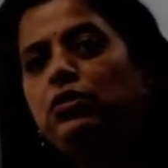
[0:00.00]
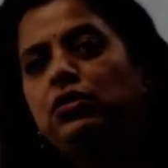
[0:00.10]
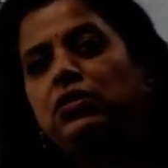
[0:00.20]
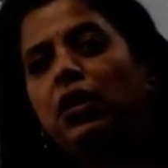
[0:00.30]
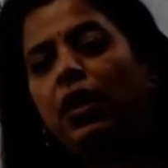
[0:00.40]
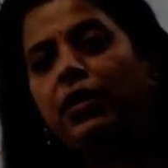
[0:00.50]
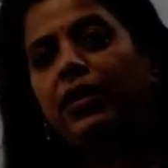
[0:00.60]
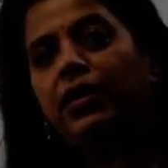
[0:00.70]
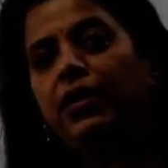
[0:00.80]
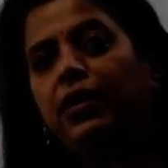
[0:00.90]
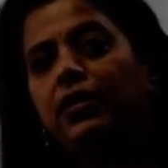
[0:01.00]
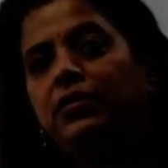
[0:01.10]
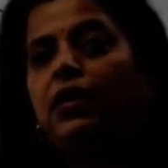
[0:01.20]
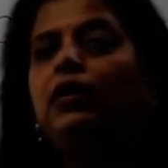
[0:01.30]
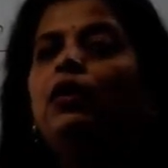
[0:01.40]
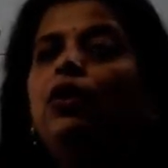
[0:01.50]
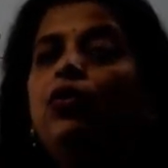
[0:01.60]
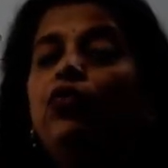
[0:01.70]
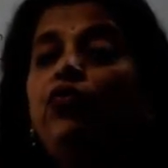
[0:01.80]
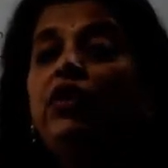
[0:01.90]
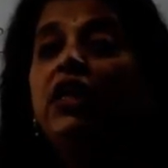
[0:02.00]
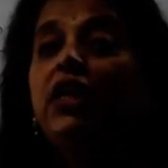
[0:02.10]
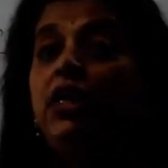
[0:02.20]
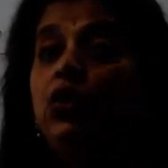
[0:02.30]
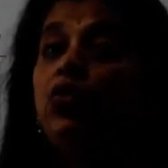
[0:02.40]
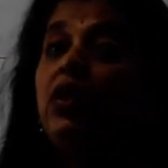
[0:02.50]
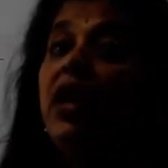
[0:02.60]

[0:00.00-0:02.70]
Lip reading: start decreasing with a new